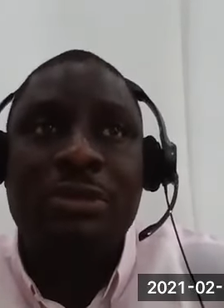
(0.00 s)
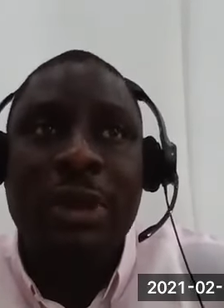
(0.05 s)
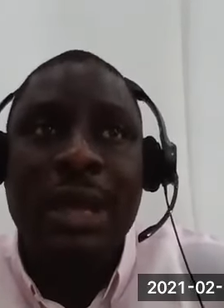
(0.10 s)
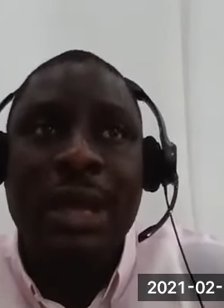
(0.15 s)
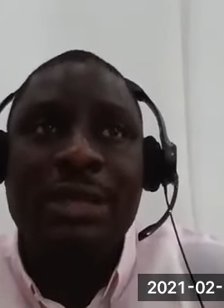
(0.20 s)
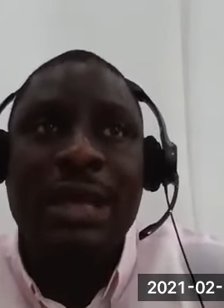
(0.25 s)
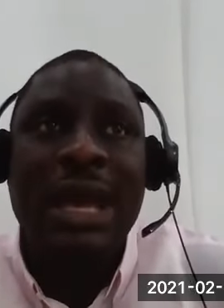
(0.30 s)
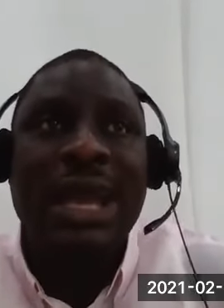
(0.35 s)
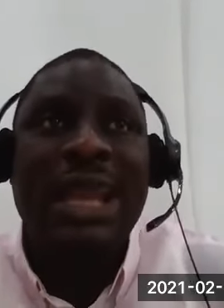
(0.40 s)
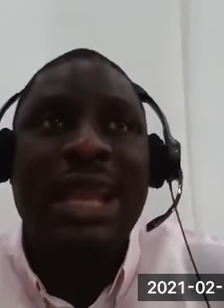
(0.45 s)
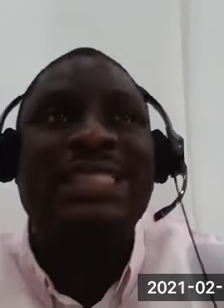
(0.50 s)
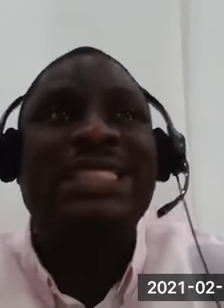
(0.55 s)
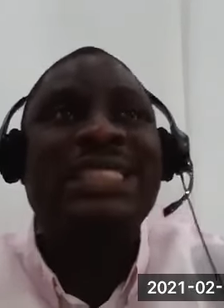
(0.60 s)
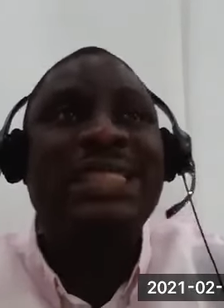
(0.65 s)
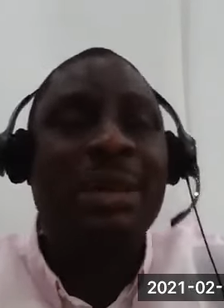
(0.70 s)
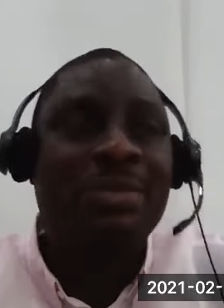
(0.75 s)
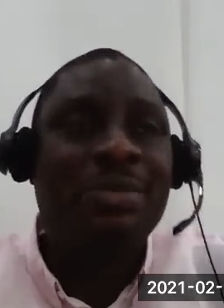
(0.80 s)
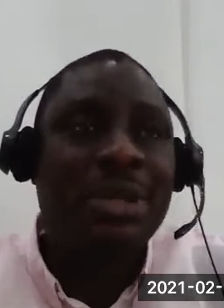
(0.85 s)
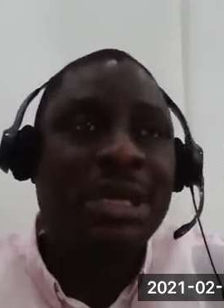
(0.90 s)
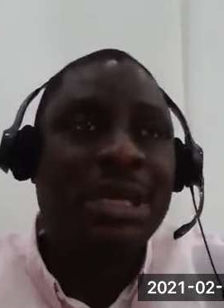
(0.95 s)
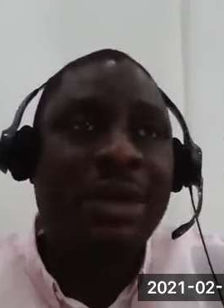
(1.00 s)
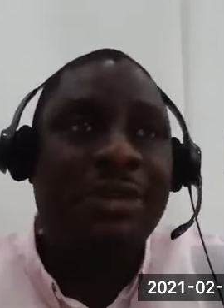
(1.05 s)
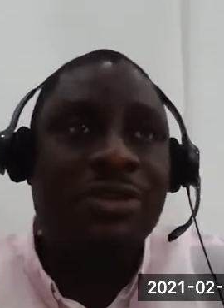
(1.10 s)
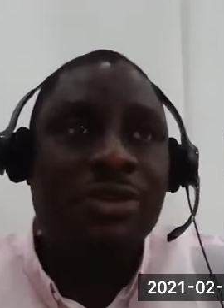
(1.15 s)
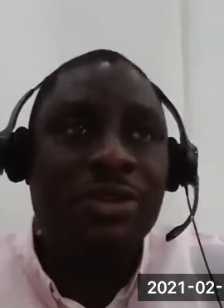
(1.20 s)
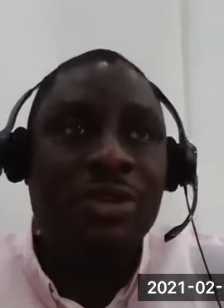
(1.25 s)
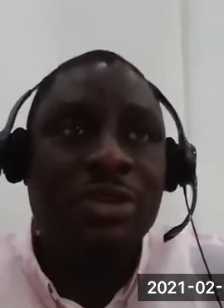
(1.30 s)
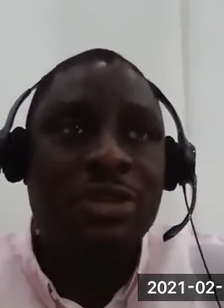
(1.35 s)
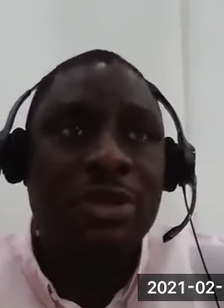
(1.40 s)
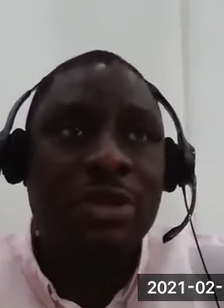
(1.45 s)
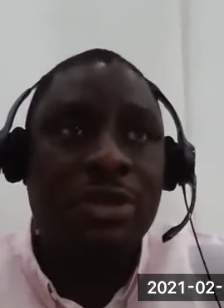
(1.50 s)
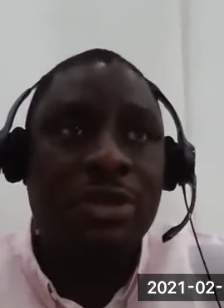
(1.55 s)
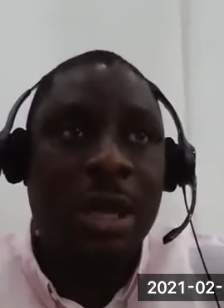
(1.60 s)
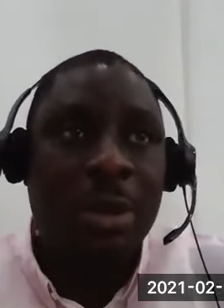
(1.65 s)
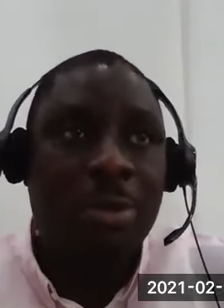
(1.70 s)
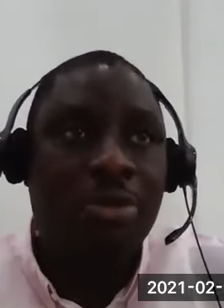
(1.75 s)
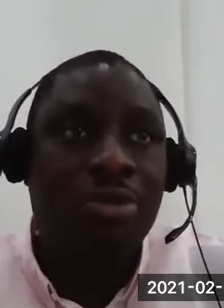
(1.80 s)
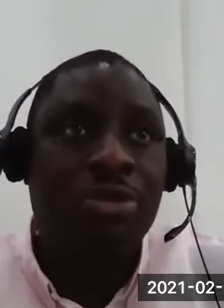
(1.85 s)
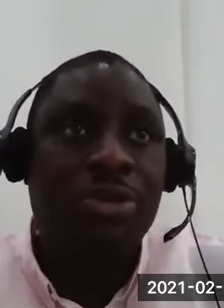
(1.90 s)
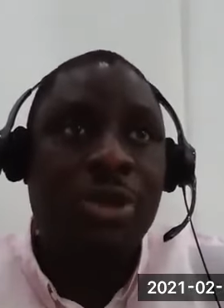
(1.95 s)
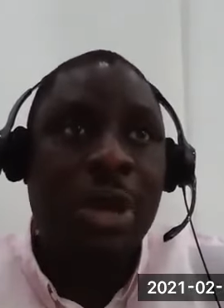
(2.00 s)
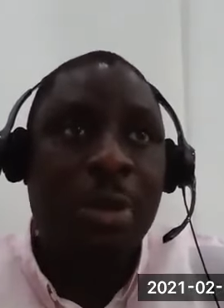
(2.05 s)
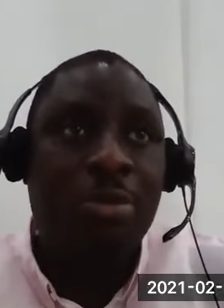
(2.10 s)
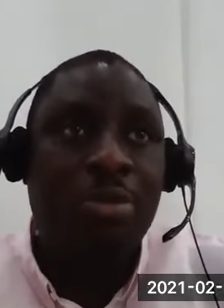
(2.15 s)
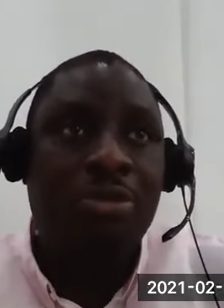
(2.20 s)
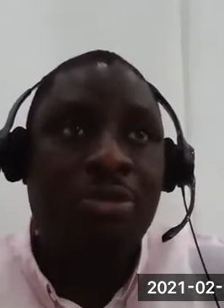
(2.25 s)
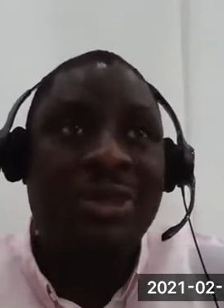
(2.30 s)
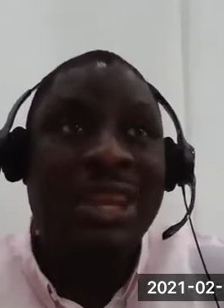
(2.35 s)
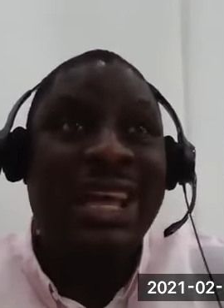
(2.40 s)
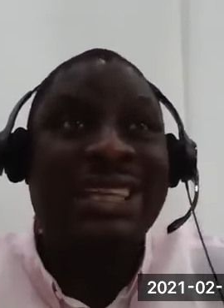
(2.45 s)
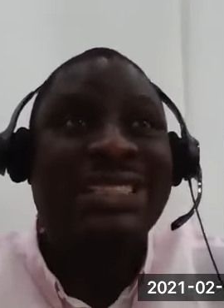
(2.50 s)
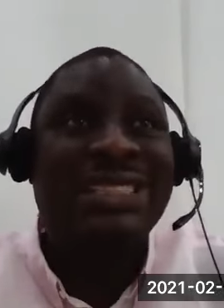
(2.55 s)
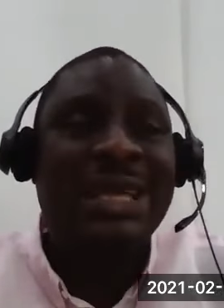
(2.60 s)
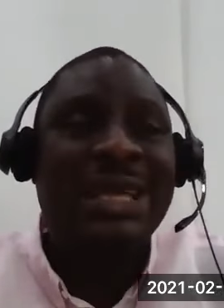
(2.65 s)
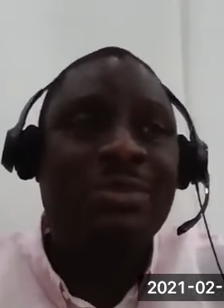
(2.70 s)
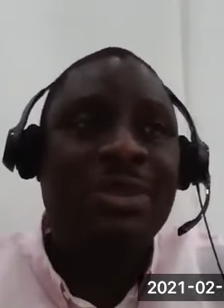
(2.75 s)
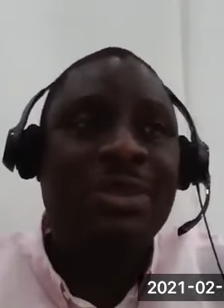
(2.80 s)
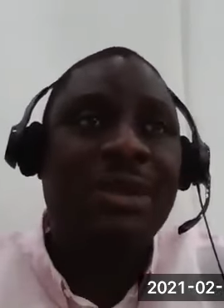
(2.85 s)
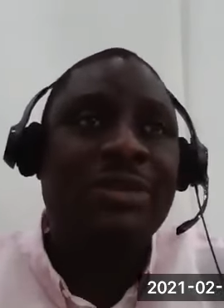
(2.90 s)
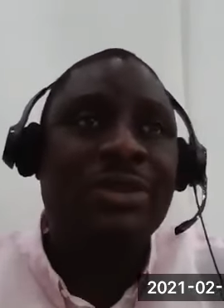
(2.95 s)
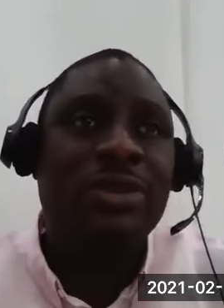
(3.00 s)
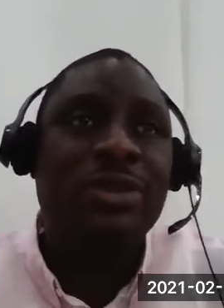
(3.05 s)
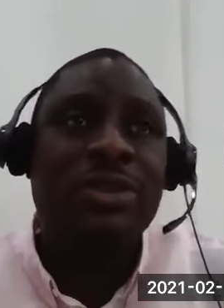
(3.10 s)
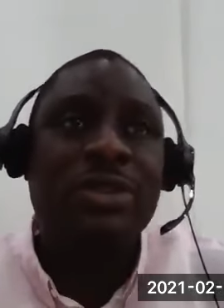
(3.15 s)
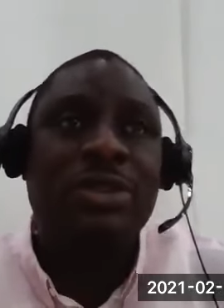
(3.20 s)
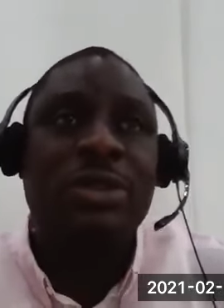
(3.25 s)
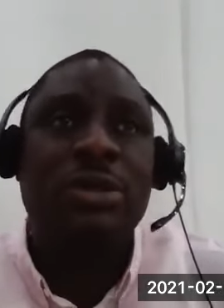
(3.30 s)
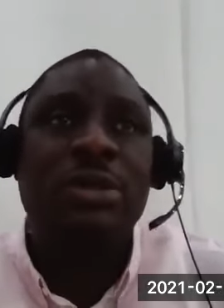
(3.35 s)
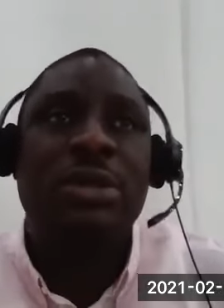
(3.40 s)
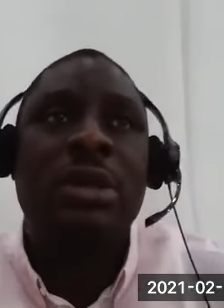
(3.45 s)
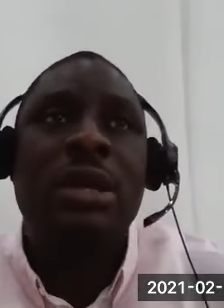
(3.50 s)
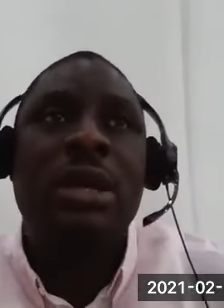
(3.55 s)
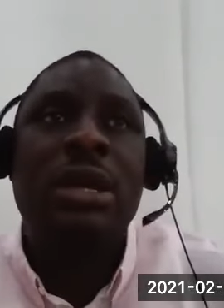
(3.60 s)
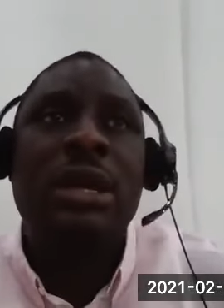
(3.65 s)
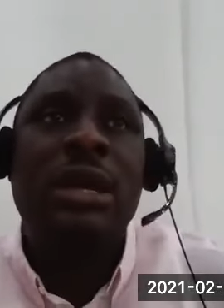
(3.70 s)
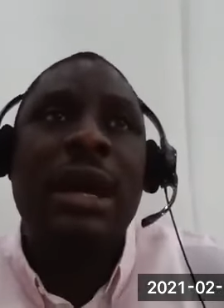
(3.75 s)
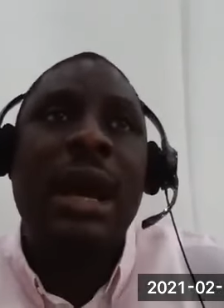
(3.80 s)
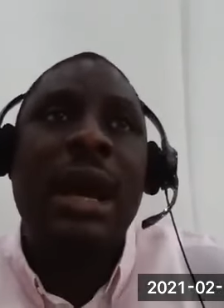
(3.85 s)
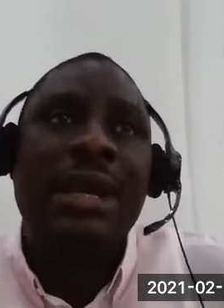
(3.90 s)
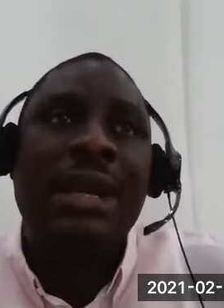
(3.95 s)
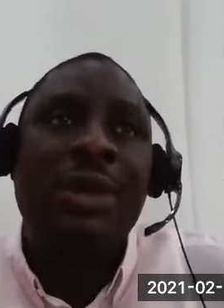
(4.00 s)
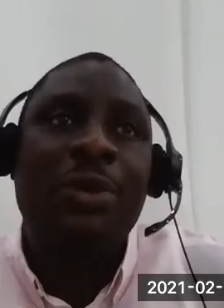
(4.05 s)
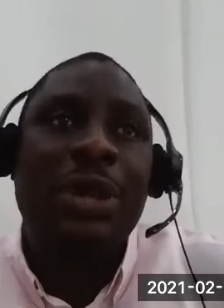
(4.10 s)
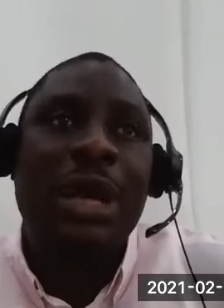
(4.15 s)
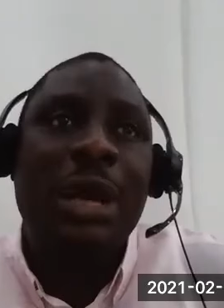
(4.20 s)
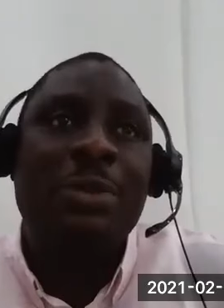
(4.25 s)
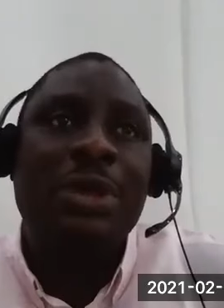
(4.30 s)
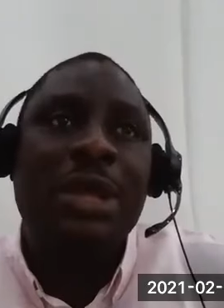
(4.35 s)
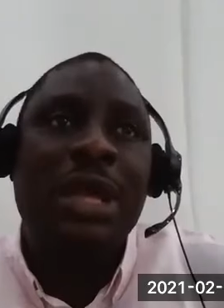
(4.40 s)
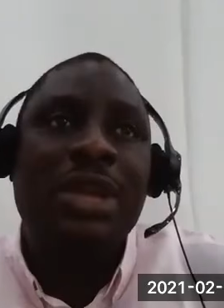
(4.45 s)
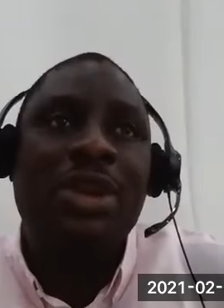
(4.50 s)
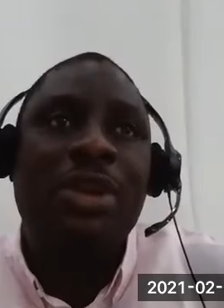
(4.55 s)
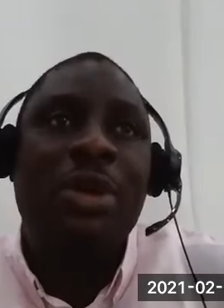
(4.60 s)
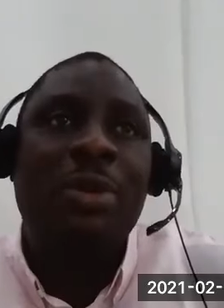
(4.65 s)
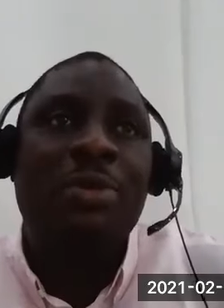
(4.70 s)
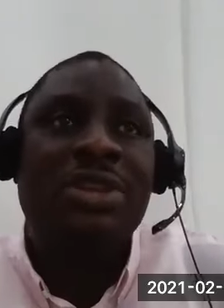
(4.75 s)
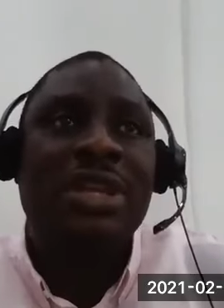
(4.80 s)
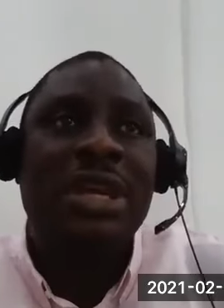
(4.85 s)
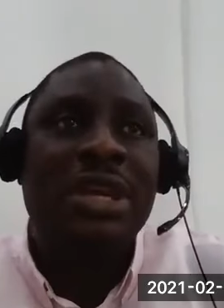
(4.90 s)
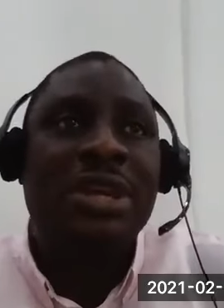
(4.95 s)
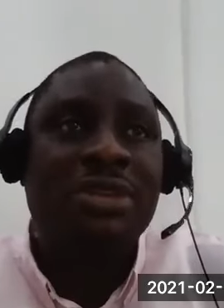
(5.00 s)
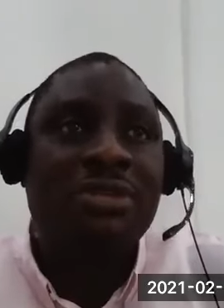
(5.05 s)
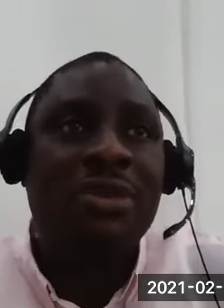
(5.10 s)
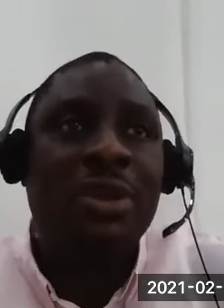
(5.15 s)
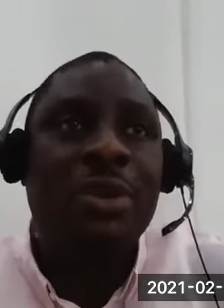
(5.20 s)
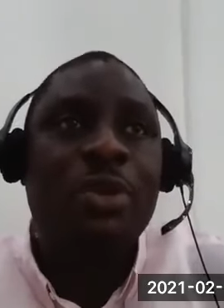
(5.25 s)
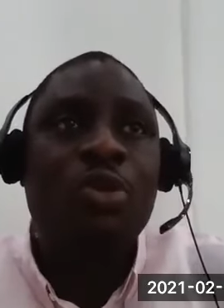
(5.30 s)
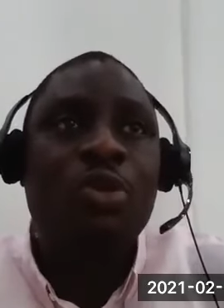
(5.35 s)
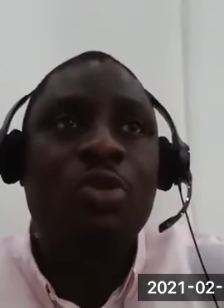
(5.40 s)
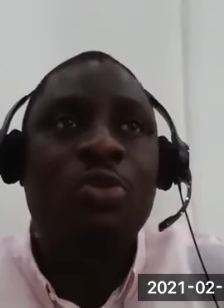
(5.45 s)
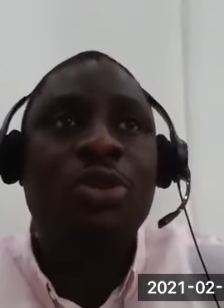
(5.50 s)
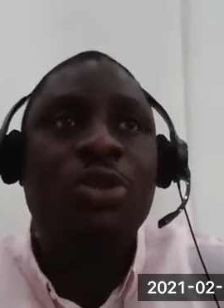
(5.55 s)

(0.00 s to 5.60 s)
right, and accepting that resolution, not approving, accepting that resolution. And then what I mean, like the company secretary will